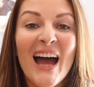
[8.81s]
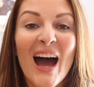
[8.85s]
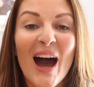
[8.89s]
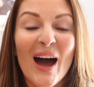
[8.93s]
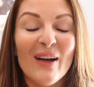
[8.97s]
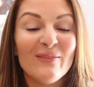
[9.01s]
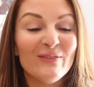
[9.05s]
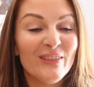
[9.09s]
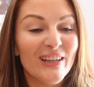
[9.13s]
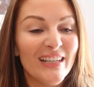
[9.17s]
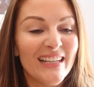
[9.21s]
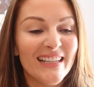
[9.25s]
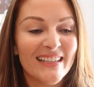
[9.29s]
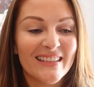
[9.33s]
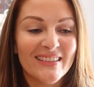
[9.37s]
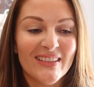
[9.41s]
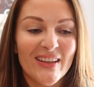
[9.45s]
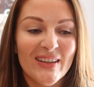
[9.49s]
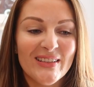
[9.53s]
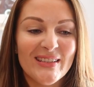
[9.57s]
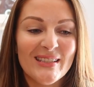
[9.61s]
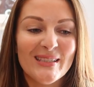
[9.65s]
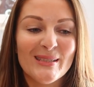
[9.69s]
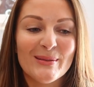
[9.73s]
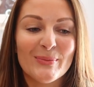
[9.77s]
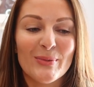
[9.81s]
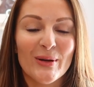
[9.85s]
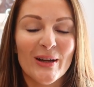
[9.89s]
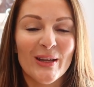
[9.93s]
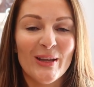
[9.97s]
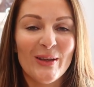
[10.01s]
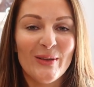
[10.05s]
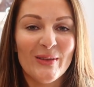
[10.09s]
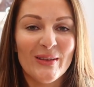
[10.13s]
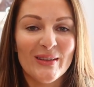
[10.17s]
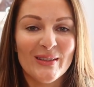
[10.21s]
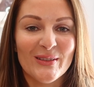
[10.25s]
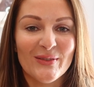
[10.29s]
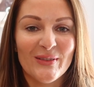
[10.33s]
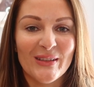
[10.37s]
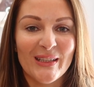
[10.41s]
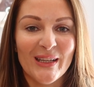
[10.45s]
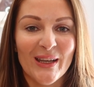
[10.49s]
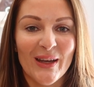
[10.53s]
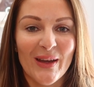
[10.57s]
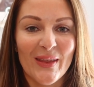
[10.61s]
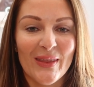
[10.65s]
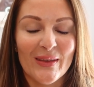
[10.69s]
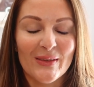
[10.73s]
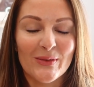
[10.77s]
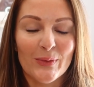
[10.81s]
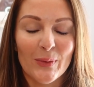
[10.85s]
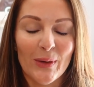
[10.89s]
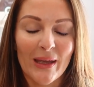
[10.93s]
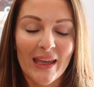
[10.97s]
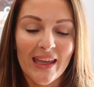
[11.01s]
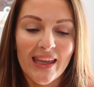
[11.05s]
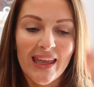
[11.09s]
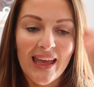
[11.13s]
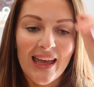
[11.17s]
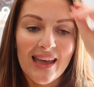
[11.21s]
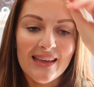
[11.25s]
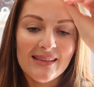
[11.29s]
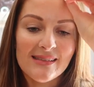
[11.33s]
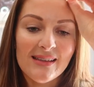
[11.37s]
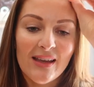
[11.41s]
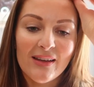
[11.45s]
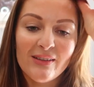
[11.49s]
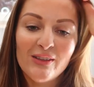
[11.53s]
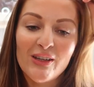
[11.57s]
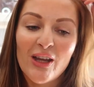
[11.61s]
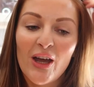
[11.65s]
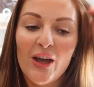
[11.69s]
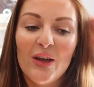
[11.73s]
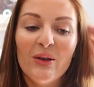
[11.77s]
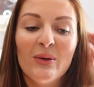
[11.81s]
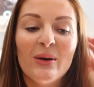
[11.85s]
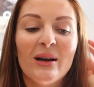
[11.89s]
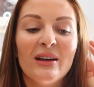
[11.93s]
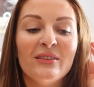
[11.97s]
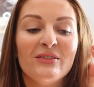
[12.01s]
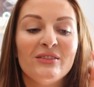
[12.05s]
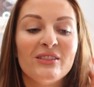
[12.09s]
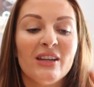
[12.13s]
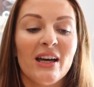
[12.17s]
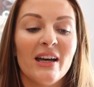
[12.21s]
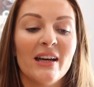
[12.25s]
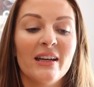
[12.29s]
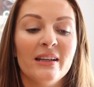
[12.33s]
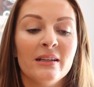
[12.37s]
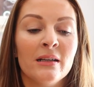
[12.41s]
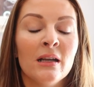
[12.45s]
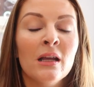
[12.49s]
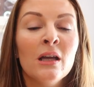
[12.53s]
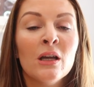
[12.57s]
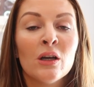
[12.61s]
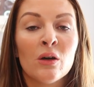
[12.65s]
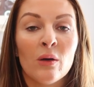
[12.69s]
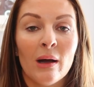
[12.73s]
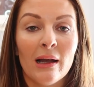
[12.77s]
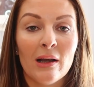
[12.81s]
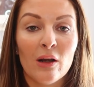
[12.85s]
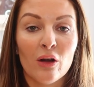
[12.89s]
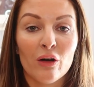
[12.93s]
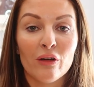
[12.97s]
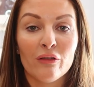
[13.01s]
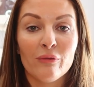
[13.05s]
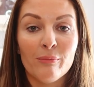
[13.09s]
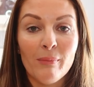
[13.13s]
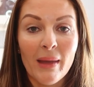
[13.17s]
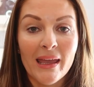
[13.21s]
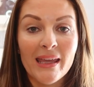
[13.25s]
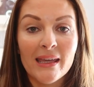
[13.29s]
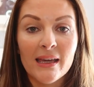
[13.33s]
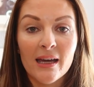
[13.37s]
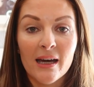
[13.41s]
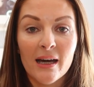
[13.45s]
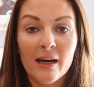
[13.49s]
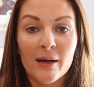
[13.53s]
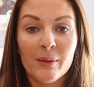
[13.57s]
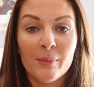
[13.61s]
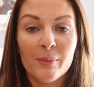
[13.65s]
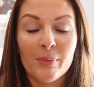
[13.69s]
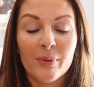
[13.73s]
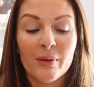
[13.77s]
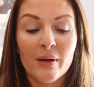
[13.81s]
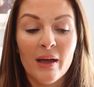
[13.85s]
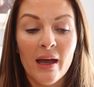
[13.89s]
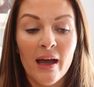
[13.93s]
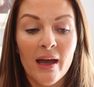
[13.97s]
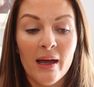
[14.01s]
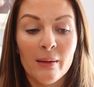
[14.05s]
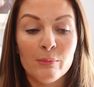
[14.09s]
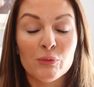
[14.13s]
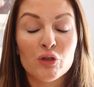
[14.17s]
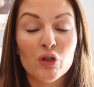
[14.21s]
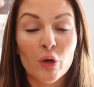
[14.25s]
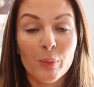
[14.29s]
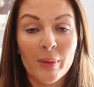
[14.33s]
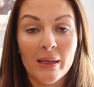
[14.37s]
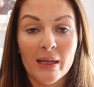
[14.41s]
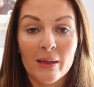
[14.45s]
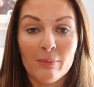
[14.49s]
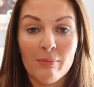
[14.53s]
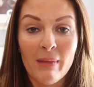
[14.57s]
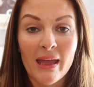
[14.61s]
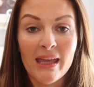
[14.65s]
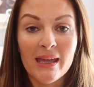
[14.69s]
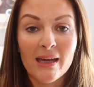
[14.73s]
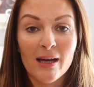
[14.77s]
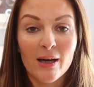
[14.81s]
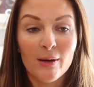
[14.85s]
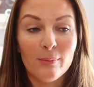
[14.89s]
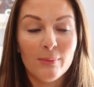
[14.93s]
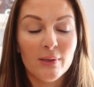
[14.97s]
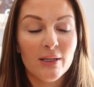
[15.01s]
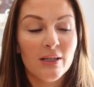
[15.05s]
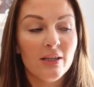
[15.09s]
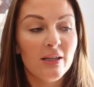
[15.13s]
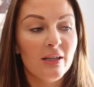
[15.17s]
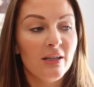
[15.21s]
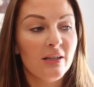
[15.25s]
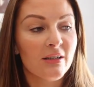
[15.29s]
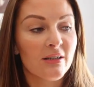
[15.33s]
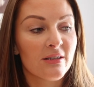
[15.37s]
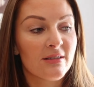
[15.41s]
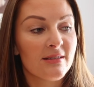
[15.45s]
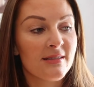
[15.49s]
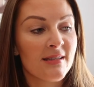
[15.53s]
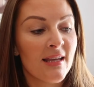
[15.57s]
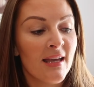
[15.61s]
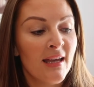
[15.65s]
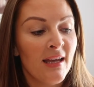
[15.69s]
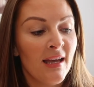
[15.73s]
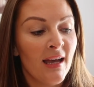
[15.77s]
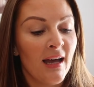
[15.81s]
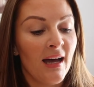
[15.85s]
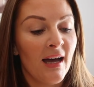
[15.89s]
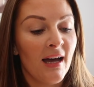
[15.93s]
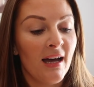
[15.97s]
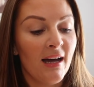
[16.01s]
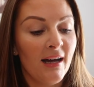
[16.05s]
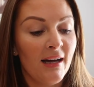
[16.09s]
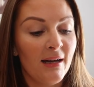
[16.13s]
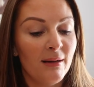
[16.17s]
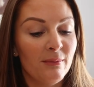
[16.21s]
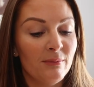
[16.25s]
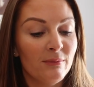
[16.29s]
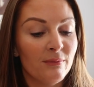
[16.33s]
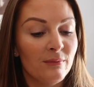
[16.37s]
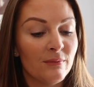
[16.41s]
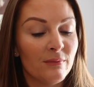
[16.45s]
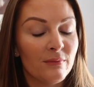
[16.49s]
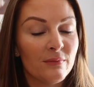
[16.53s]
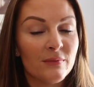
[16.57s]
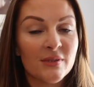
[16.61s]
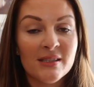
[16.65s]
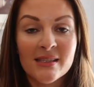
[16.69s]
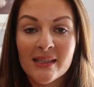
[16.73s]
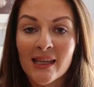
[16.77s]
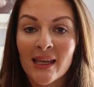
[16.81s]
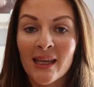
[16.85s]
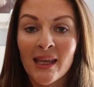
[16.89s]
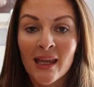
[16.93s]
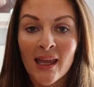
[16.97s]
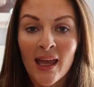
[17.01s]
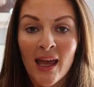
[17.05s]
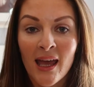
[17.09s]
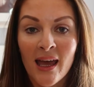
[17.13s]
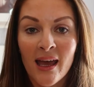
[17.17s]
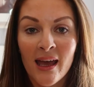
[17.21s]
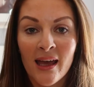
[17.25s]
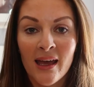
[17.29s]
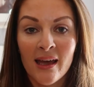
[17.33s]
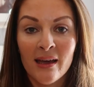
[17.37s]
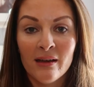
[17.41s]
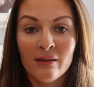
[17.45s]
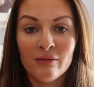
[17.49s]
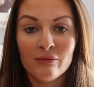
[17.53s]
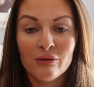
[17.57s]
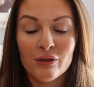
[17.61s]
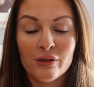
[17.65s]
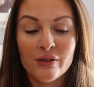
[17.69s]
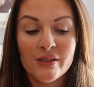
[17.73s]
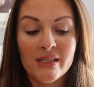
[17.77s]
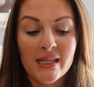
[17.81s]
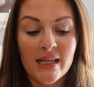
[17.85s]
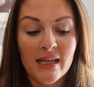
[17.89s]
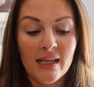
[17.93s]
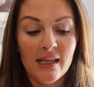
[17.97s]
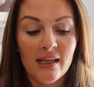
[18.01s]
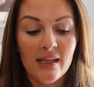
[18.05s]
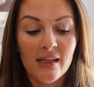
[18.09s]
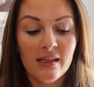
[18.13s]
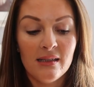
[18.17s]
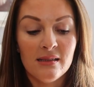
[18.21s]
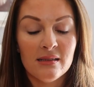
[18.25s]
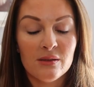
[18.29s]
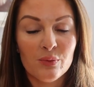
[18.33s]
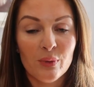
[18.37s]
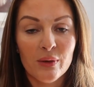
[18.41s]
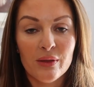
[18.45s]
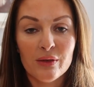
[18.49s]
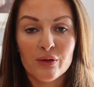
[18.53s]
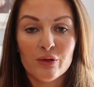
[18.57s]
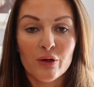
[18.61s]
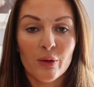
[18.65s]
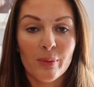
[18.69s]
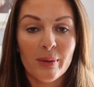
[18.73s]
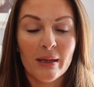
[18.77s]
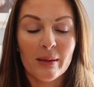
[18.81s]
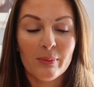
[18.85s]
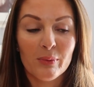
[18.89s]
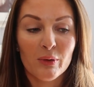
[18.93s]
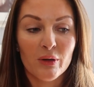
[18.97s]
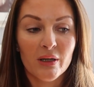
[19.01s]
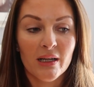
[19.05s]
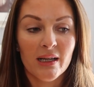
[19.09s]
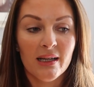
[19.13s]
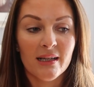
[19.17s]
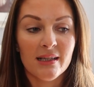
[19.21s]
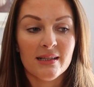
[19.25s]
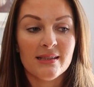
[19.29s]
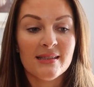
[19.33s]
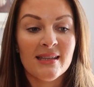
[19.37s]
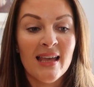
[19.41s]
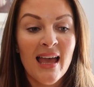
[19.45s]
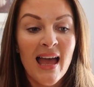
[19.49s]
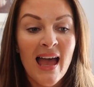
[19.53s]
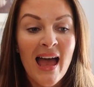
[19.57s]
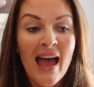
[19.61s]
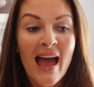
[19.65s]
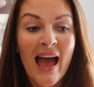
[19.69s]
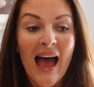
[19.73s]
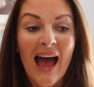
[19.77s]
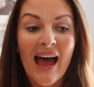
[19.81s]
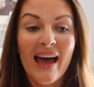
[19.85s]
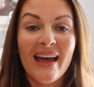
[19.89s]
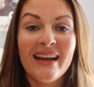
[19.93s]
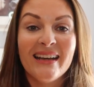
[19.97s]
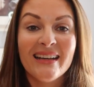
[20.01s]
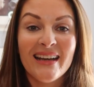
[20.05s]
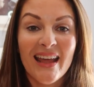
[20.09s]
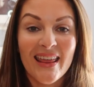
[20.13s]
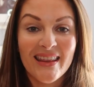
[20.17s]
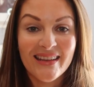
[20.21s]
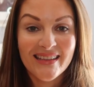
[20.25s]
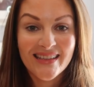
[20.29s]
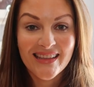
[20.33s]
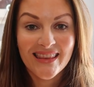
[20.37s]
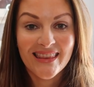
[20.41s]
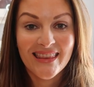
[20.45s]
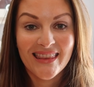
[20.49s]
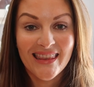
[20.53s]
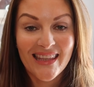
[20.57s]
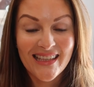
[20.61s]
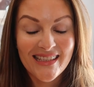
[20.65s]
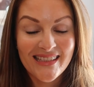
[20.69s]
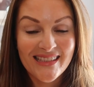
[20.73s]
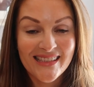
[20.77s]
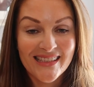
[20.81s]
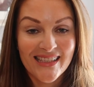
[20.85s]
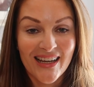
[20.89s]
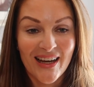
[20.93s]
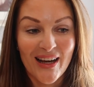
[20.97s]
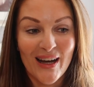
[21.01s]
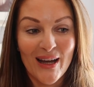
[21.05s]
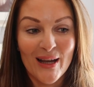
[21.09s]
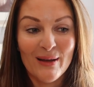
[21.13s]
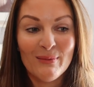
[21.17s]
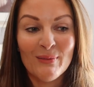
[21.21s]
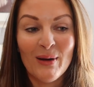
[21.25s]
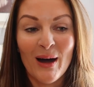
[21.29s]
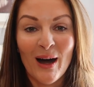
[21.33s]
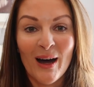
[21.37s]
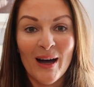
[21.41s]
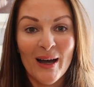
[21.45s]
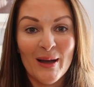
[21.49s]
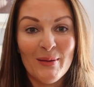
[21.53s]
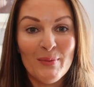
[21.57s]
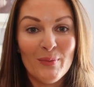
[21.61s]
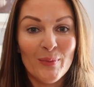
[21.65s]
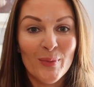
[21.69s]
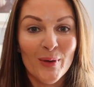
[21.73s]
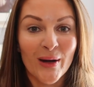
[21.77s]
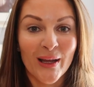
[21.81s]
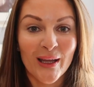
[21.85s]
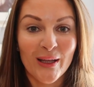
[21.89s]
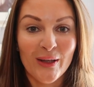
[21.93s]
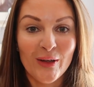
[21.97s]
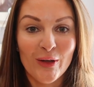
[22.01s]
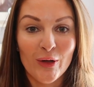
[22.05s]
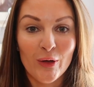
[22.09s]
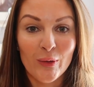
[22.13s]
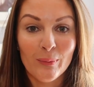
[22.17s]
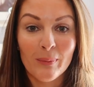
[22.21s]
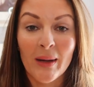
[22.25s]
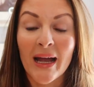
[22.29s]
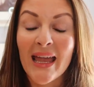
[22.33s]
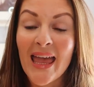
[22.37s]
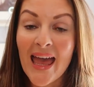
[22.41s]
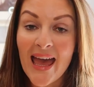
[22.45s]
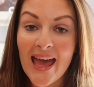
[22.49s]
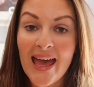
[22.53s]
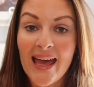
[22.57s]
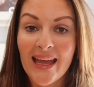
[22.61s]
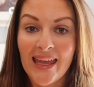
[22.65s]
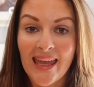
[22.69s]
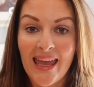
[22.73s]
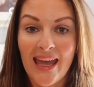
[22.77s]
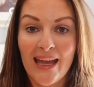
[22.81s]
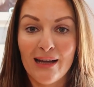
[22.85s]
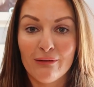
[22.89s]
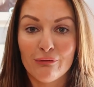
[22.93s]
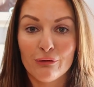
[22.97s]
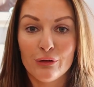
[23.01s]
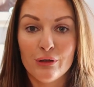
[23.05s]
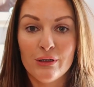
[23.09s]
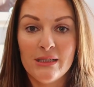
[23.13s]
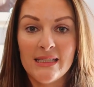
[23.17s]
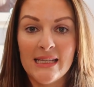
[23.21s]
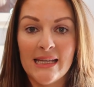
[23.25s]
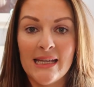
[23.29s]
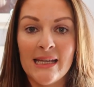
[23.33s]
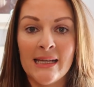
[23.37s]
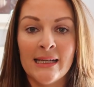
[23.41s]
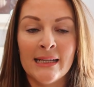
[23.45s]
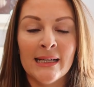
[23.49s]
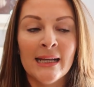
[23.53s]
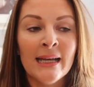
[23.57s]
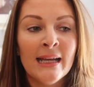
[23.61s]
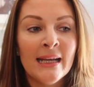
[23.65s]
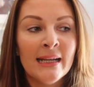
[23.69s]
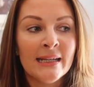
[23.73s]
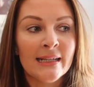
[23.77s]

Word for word: I'm really excited to bring you this video this week as I know I've done quite a lot of makeup, Tropic makeup looks, skincare routines with Tropic products, and this time I'm bringing you my hair care routine.